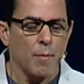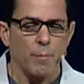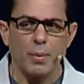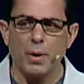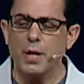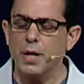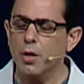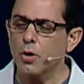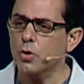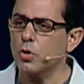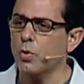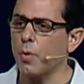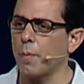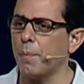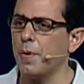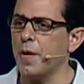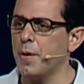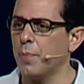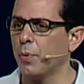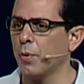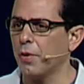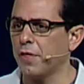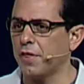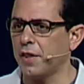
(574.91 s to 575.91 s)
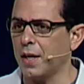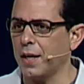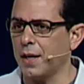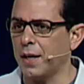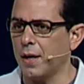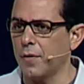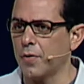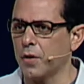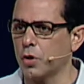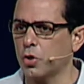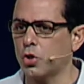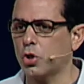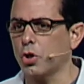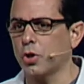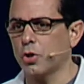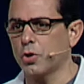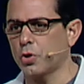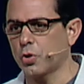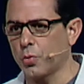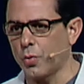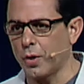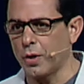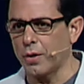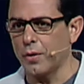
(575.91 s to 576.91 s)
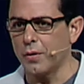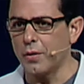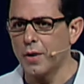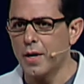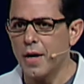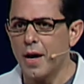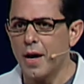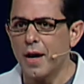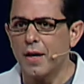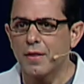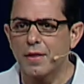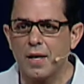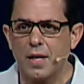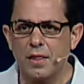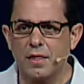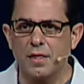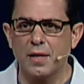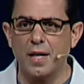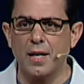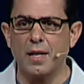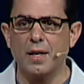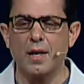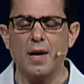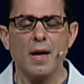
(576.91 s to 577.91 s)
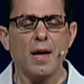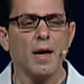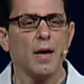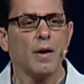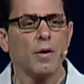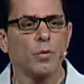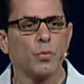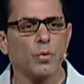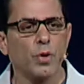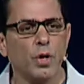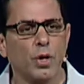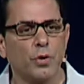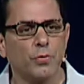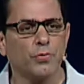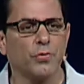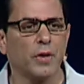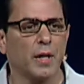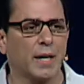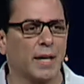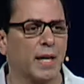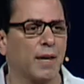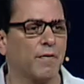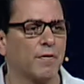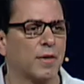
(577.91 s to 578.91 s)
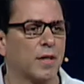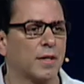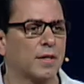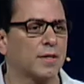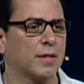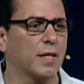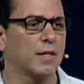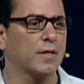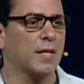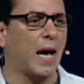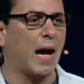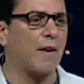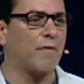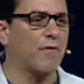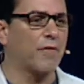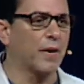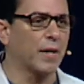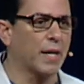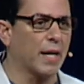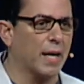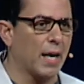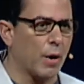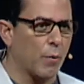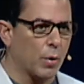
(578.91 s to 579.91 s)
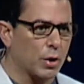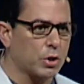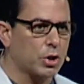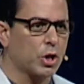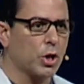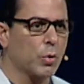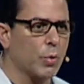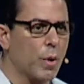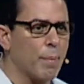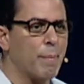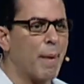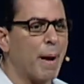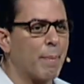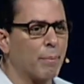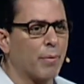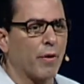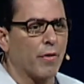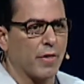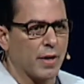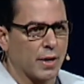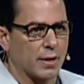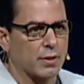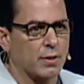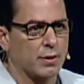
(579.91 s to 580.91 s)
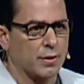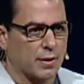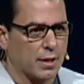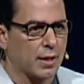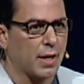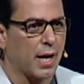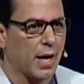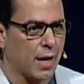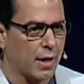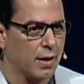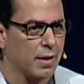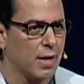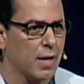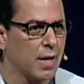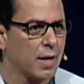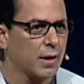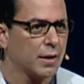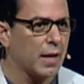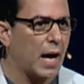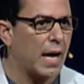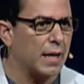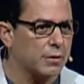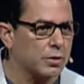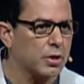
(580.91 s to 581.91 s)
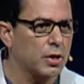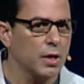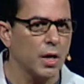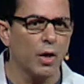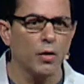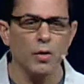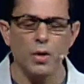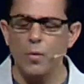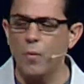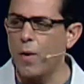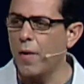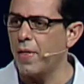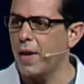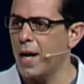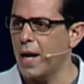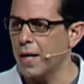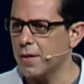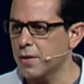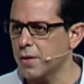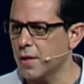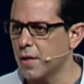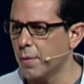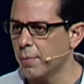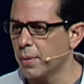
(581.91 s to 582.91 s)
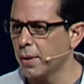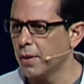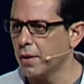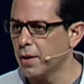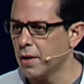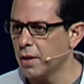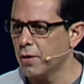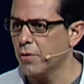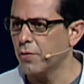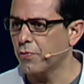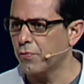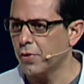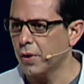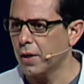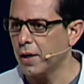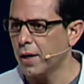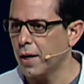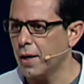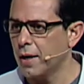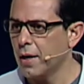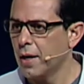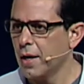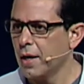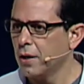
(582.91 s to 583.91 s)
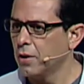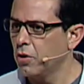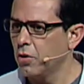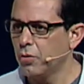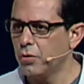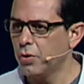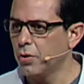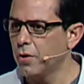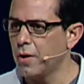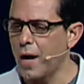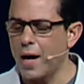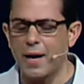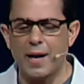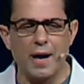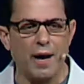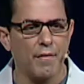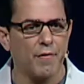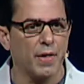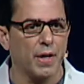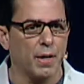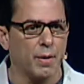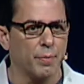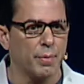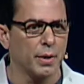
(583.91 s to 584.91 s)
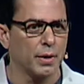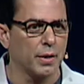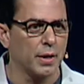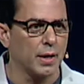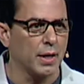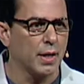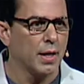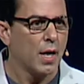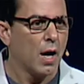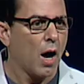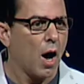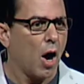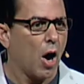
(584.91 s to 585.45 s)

But here's what people think in the church world they think real forgiveness is, I'll forget. I want you to remember this today. God's the only one that has the ability to forget. You do not have that ability.